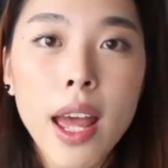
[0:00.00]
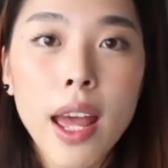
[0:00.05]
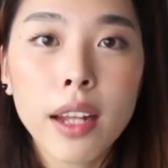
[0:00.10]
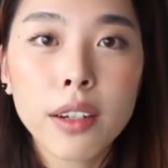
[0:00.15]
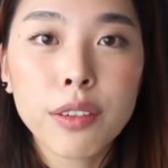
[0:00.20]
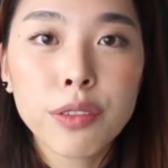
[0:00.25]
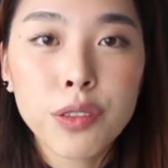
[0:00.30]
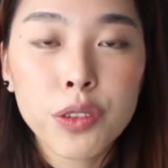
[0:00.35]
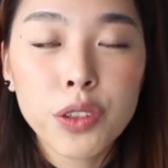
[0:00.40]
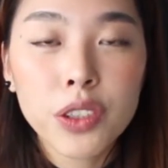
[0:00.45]

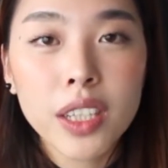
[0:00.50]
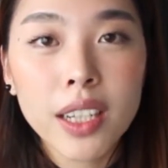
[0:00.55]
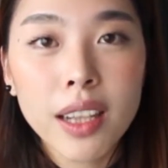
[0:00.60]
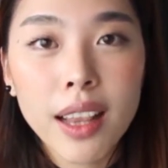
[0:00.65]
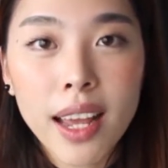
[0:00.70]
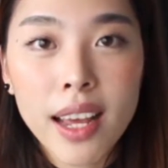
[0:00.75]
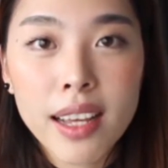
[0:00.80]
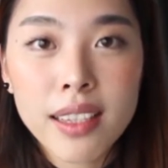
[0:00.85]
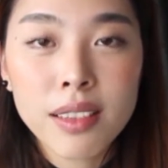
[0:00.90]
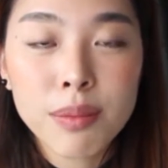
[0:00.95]
And for the
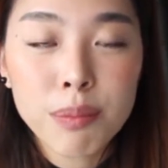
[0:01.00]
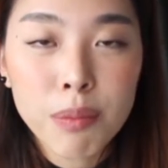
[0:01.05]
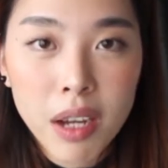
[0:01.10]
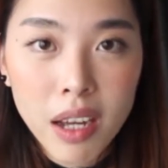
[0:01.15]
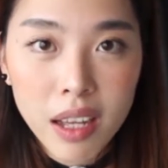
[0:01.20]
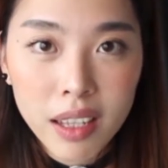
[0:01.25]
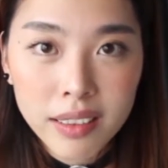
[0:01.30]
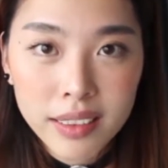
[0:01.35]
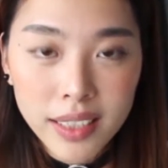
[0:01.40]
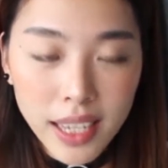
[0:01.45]
last
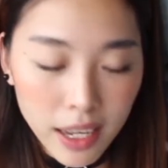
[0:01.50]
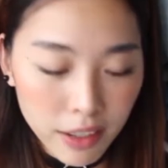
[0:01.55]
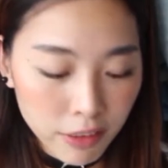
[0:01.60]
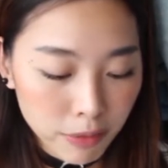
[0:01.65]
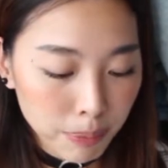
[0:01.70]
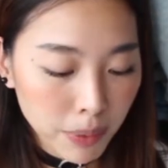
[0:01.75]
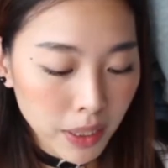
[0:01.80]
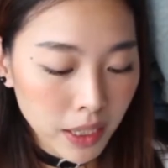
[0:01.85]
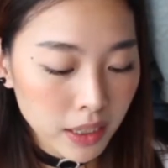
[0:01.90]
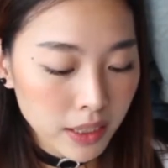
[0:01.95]
month,
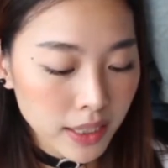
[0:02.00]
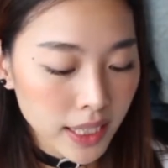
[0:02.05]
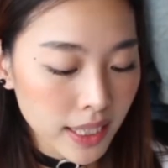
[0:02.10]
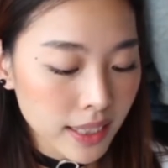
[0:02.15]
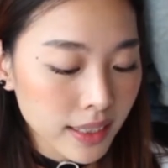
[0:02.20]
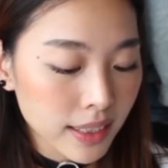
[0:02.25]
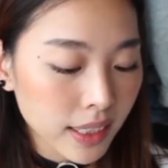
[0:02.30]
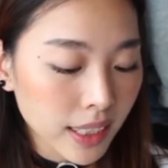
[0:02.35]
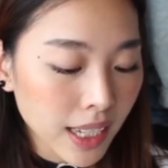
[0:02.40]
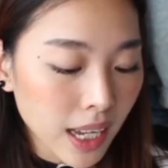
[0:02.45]
I've been
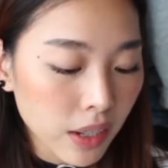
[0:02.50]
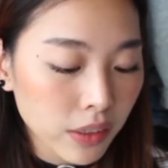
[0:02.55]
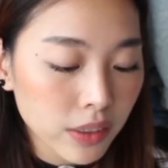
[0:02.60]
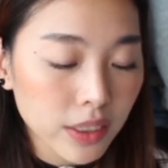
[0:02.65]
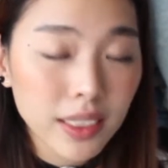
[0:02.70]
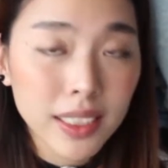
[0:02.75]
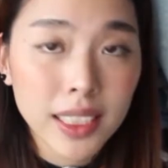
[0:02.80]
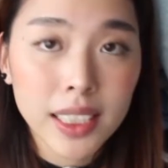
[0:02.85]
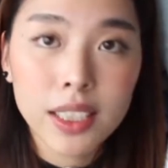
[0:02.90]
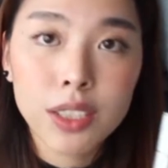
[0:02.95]
testing out
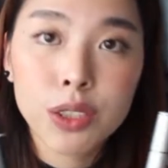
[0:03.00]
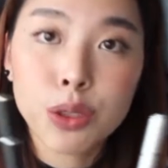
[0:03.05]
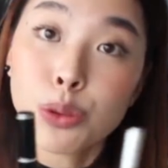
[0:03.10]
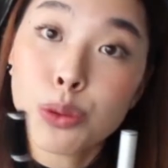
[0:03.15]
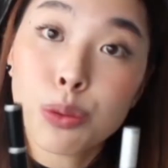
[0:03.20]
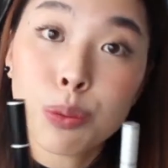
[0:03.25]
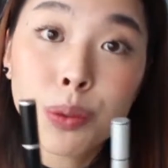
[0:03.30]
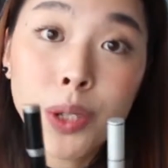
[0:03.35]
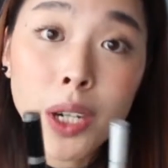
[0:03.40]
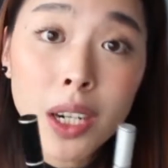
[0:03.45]
these
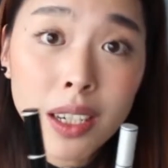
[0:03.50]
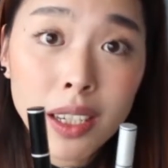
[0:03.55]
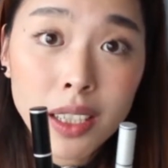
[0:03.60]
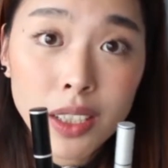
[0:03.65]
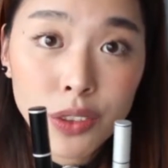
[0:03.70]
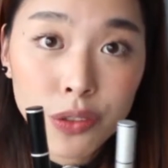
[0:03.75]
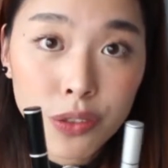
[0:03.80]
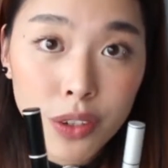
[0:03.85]
two products